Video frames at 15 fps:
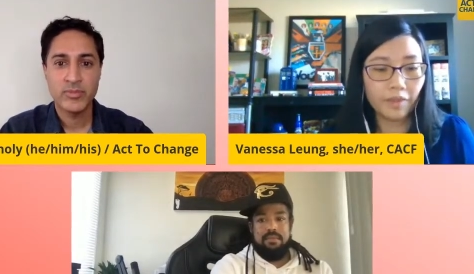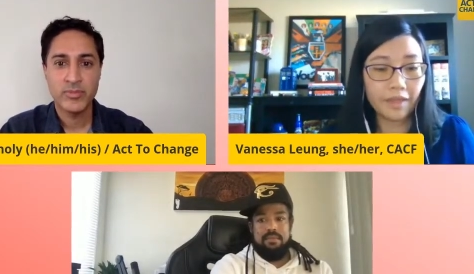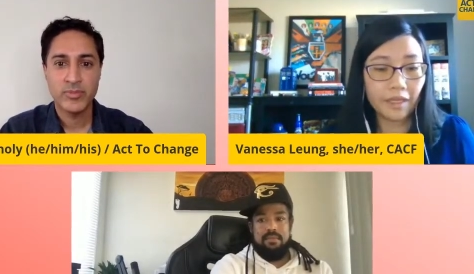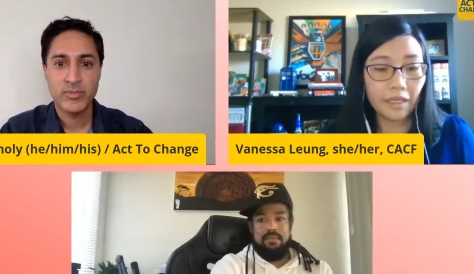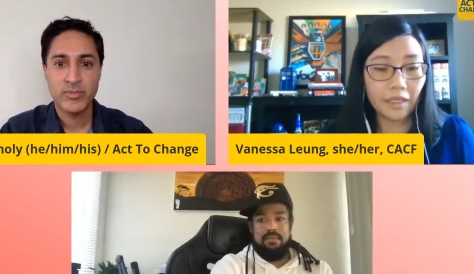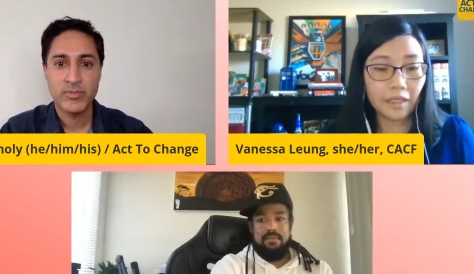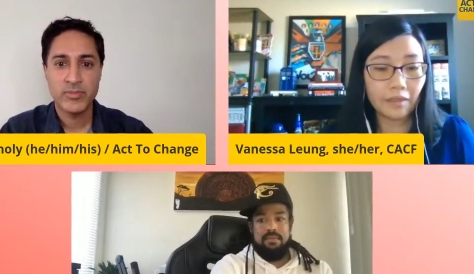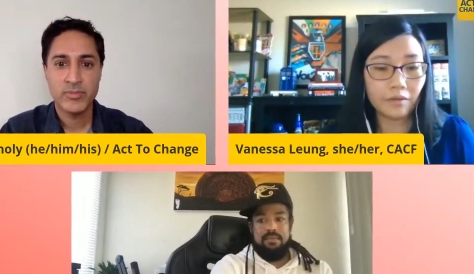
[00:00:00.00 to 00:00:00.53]

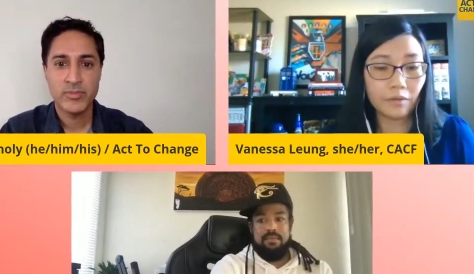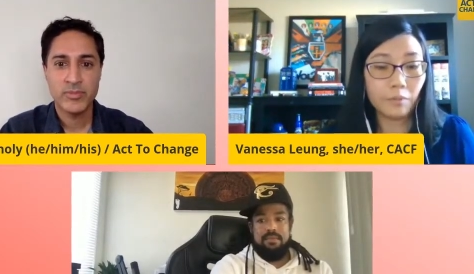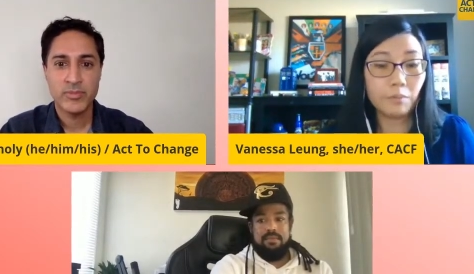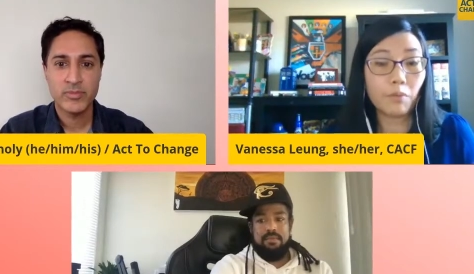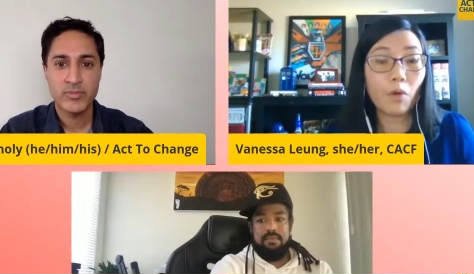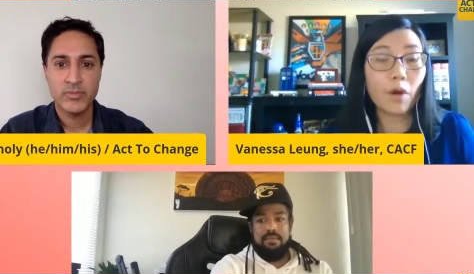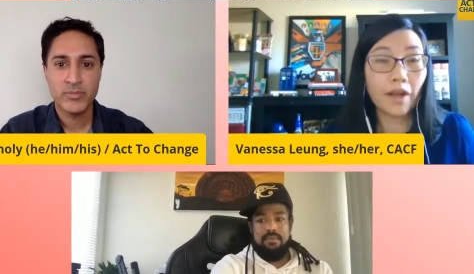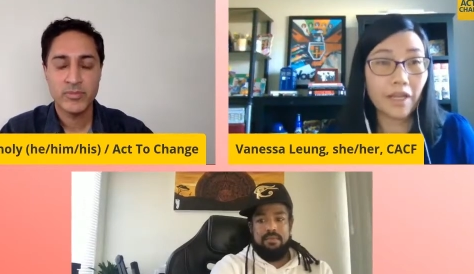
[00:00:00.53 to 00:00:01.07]
Speaker 1: the
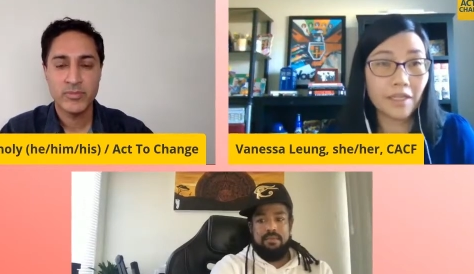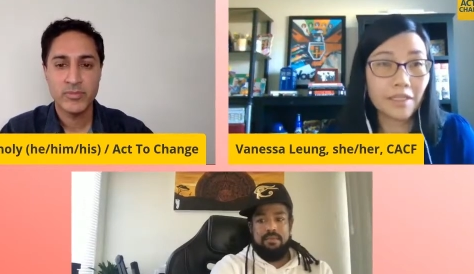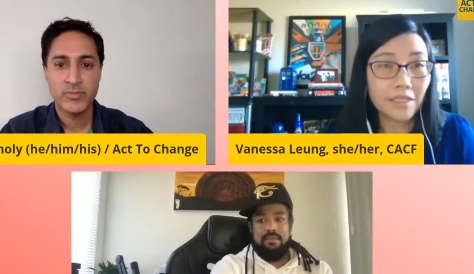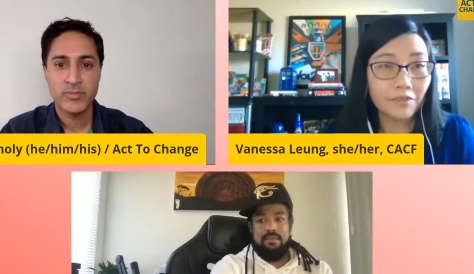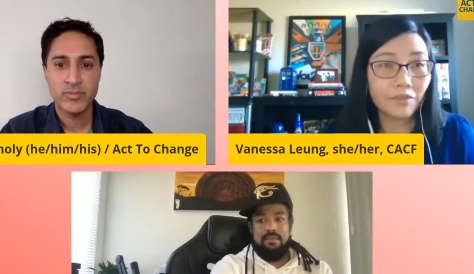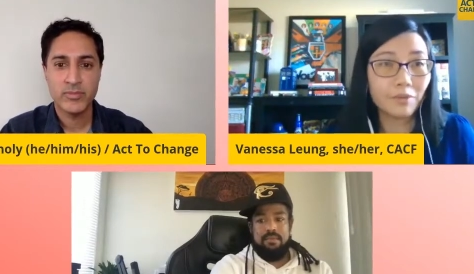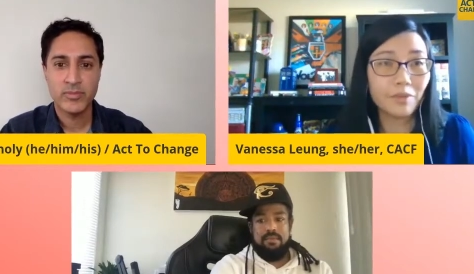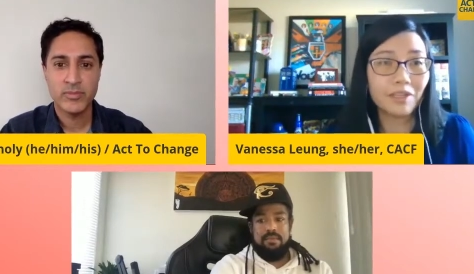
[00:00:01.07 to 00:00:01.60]

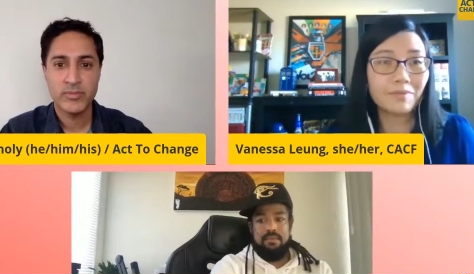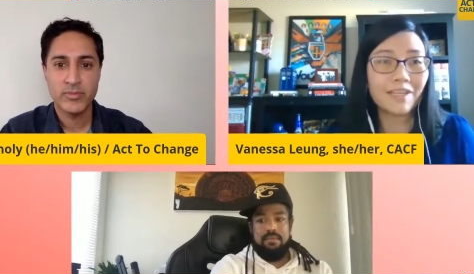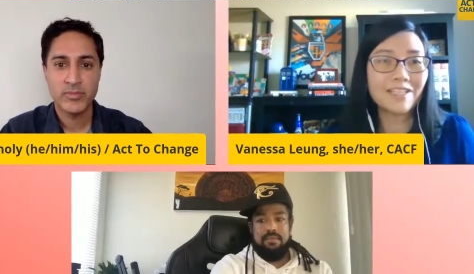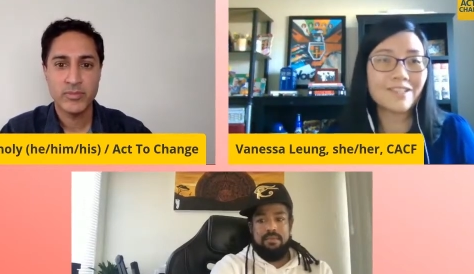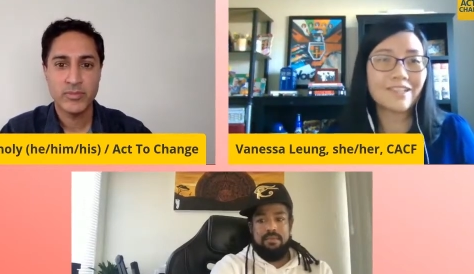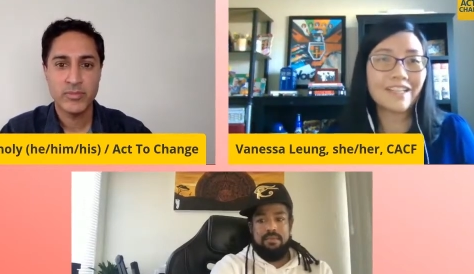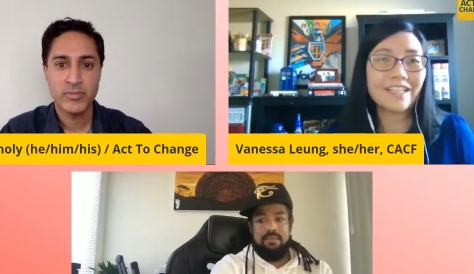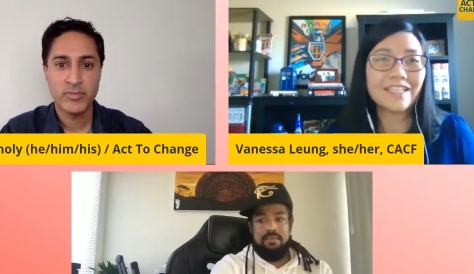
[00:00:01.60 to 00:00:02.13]
importance of
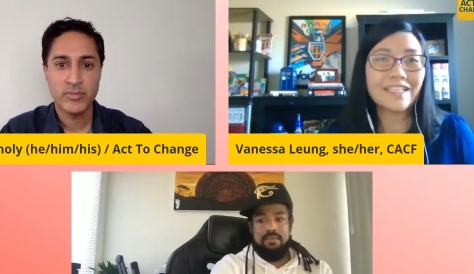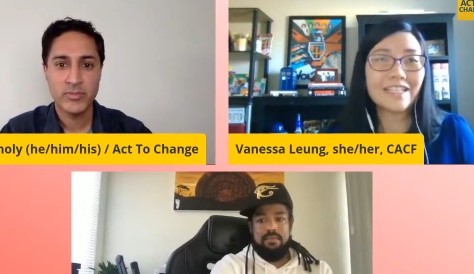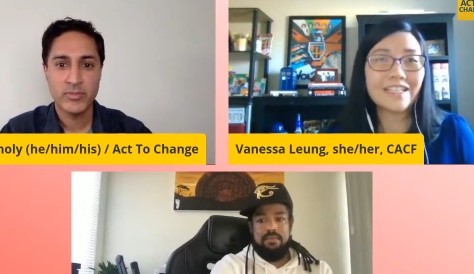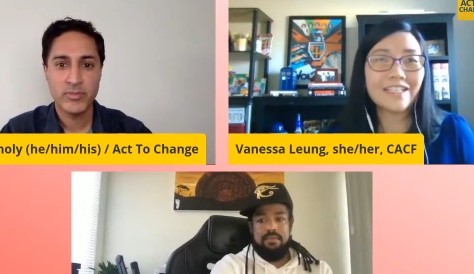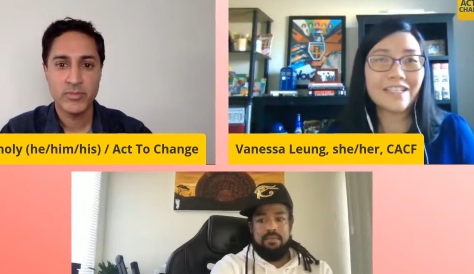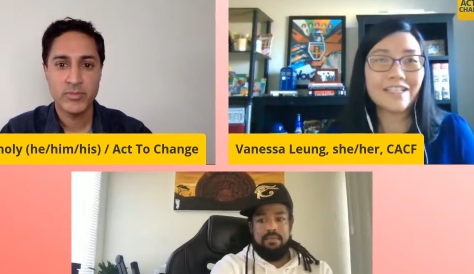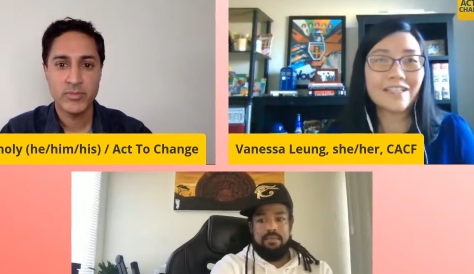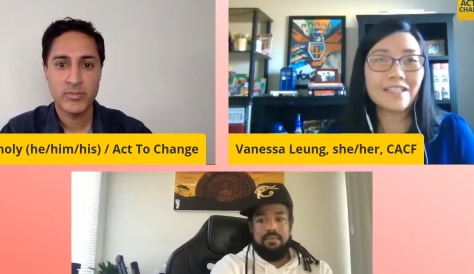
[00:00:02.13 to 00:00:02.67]
community-based
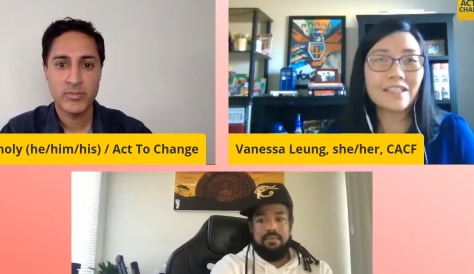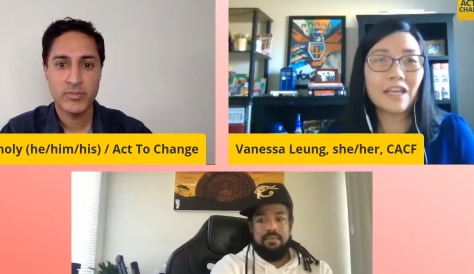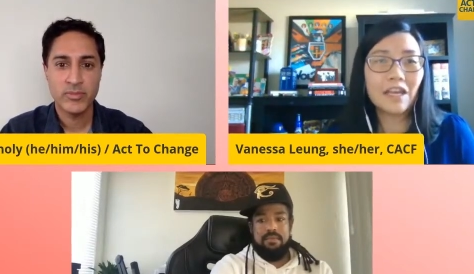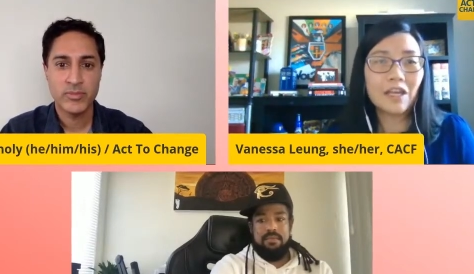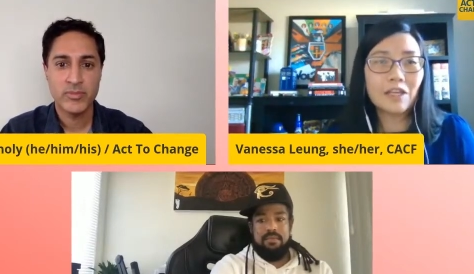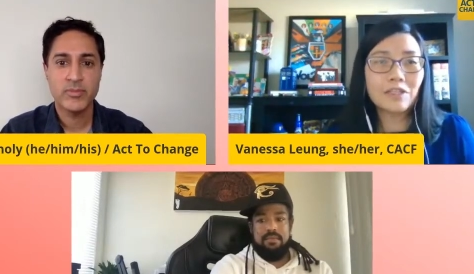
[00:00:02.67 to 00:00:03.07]
organizations.